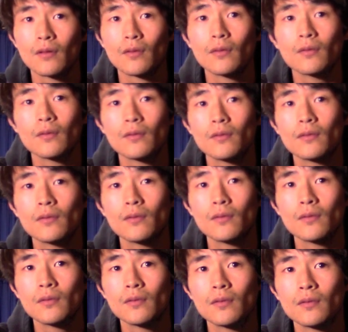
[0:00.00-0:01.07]
know
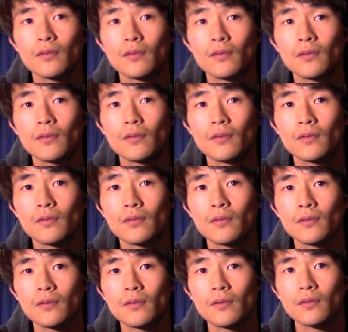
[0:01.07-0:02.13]
which side he's
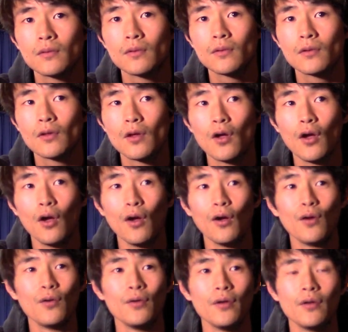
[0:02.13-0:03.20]
going to take and all that?
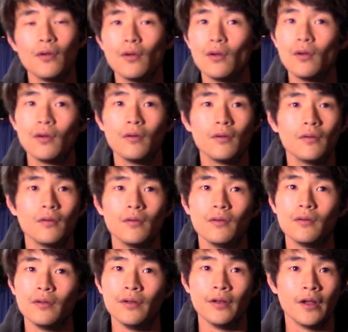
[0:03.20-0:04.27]
Scripts back or...
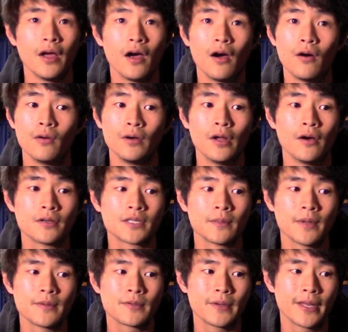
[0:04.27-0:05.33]
No.
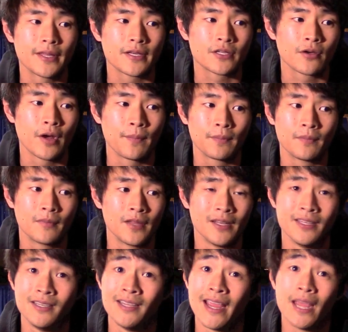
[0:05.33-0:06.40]
Sometimes we get the script the
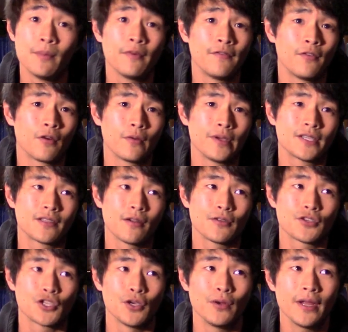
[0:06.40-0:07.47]
day before we start
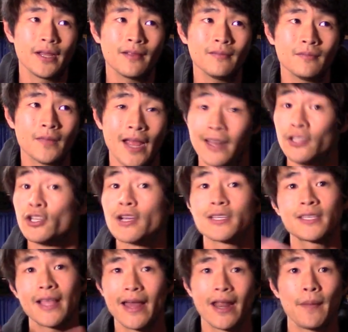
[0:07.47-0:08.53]
shooting, and just
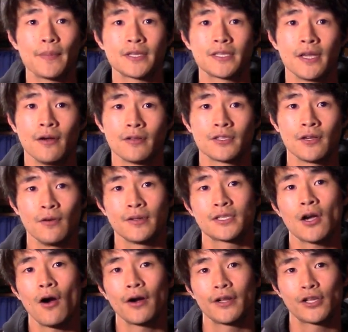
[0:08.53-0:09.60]
that episode, so it's
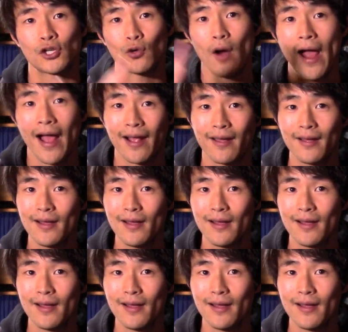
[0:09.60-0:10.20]
hard to track